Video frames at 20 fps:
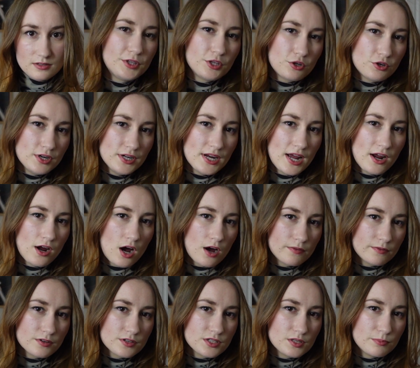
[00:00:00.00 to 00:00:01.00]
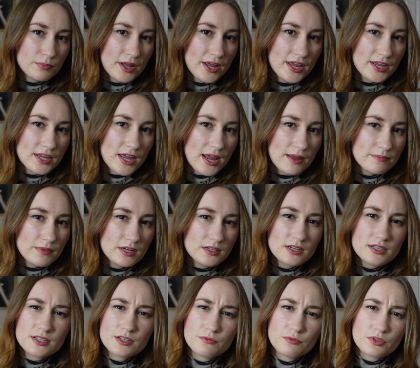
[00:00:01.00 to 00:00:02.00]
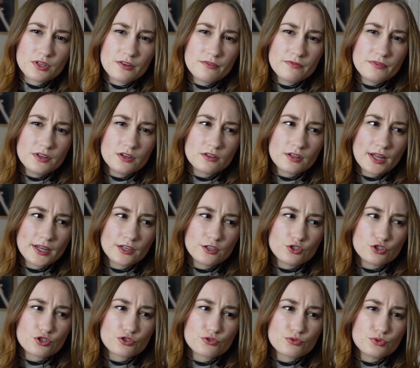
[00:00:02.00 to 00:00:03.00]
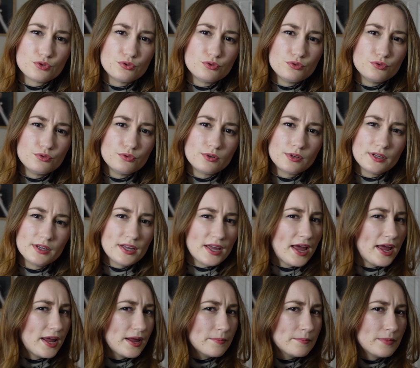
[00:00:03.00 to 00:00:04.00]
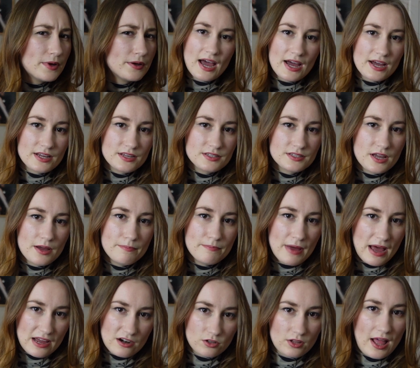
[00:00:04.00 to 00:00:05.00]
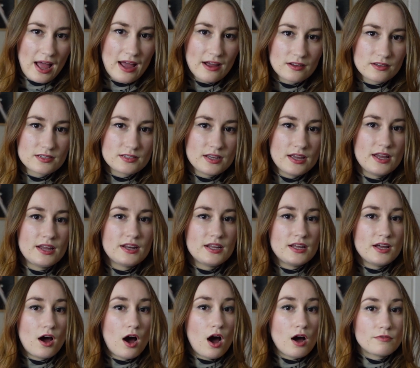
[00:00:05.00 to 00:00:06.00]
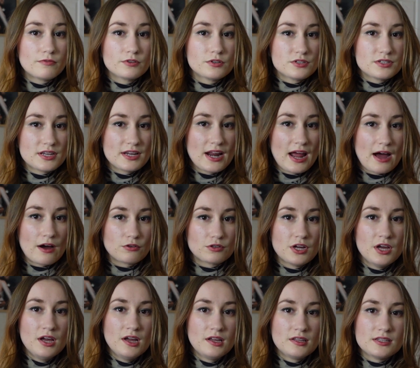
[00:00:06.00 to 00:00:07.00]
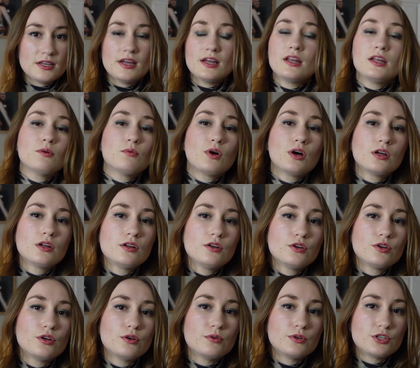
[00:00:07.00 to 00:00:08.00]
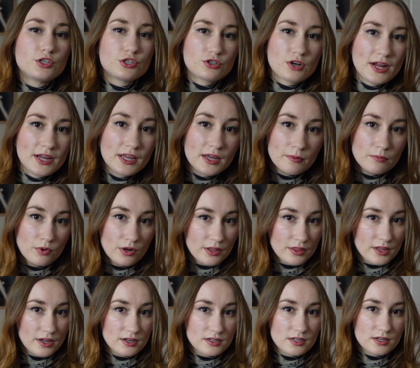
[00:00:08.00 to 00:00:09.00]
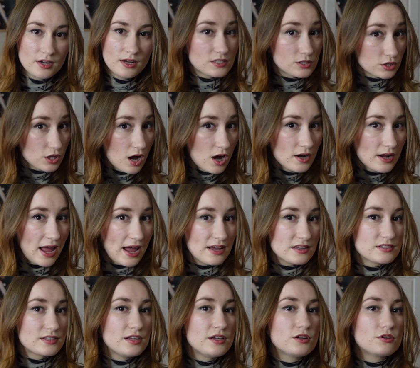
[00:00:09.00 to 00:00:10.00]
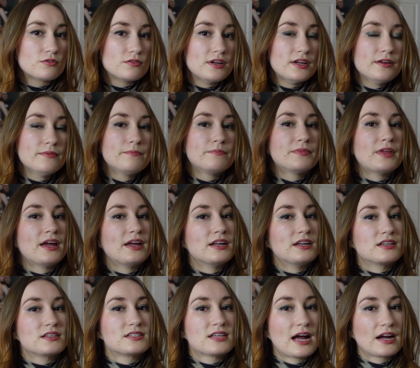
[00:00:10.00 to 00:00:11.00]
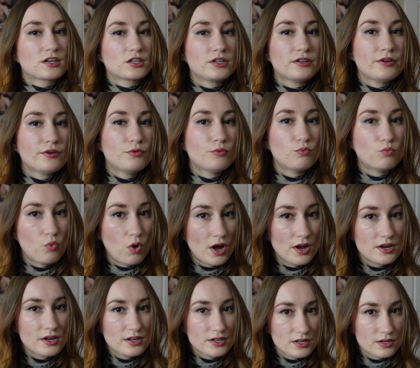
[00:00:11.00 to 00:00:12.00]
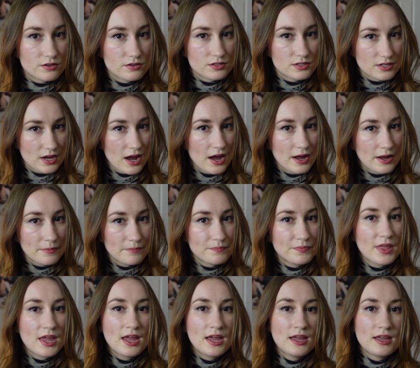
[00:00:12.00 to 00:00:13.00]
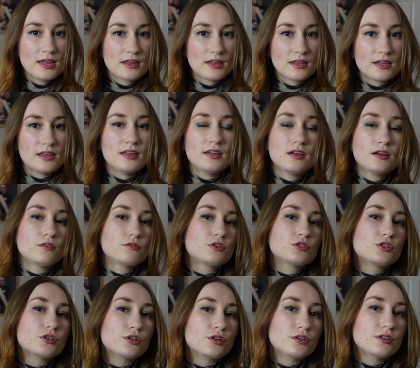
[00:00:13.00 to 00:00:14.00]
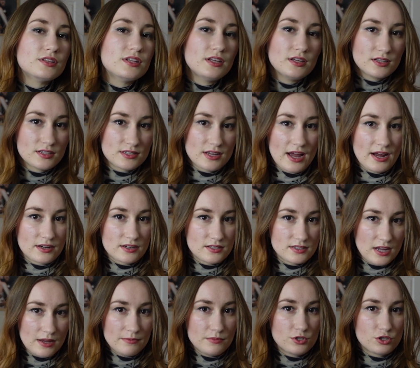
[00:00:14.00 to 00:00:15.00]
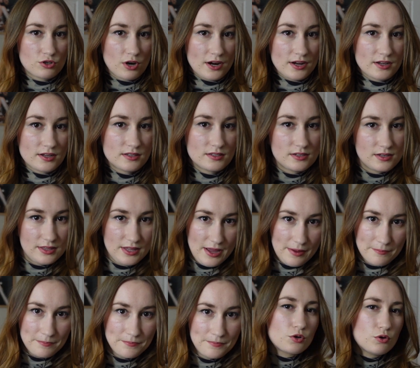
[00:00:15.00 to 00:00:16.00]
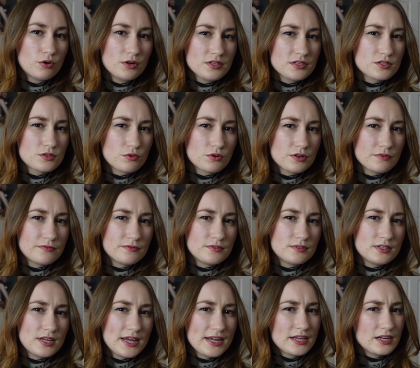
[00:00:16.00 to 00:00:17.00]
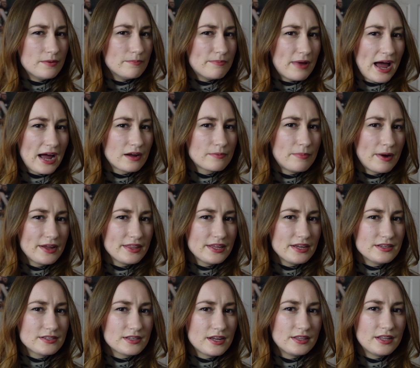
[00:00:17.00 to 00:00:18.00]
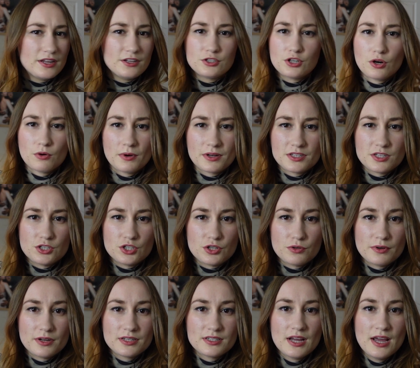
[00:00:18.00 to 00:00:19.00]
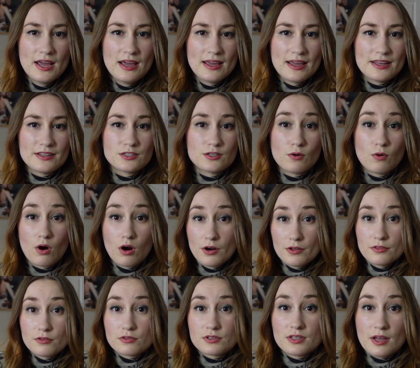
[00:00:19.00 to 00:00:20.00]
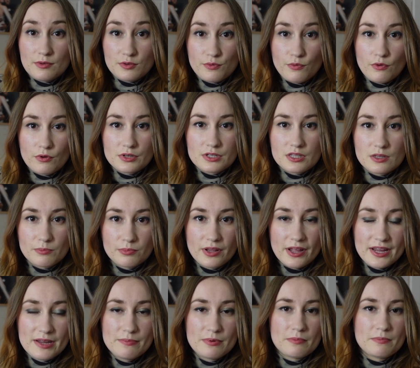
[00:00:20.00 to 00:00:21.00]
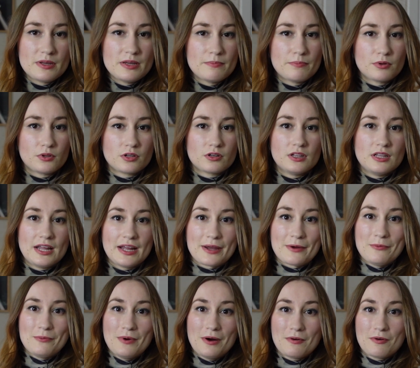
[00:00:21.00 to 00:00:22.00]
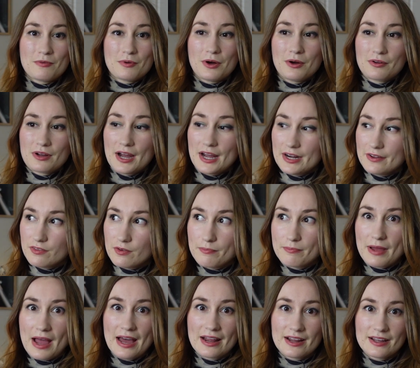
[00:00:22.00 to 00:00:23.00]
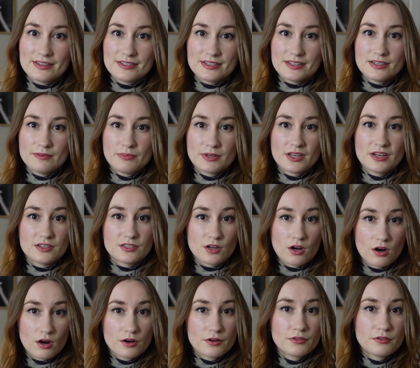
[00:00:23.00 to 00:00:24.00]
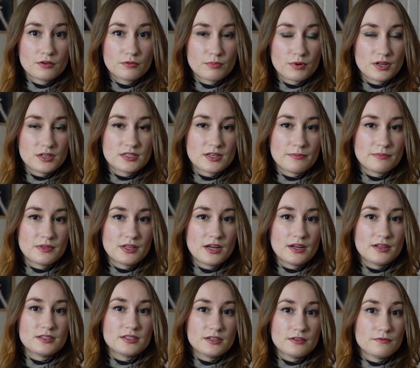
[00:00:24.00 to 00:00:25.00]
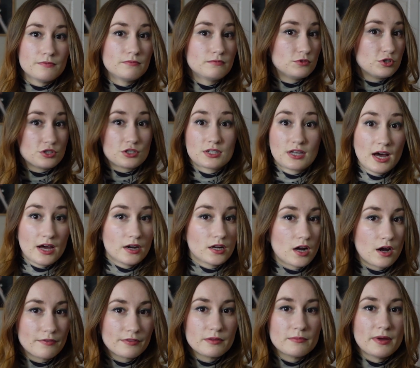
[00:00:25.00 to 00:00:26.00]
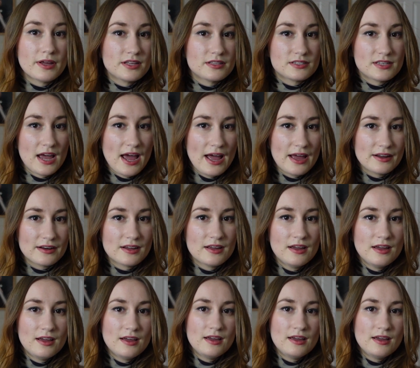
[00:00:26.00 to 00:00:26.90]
But the Green Knight offers to play a game that doesn't really feel like a true game. He has a battle axe, and he offers it out to anyone who would strike him with it, as long as they agree that in exactly 1 year's time, he can return the exact same strike to them. The court's sort of taken aback by this, and they don't want to do it, and so Arthur steps forward to the plate, but people are like, whoa, kind of a bad idea, because Arthur brings up the idea of just cutting off the man's head.